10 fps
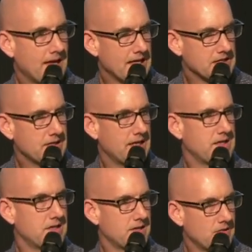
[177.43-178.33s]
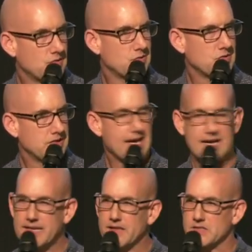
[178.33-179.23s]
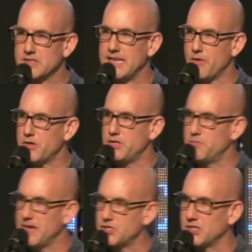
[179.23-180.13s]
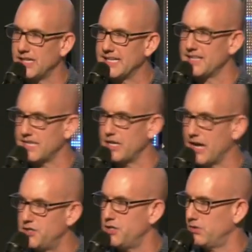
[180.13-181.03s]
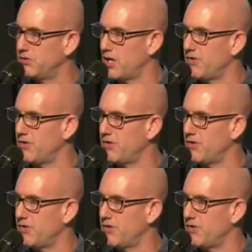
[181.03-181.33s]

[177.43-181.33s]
And I said, Yeah, I guess now that you mention, I guess I, I do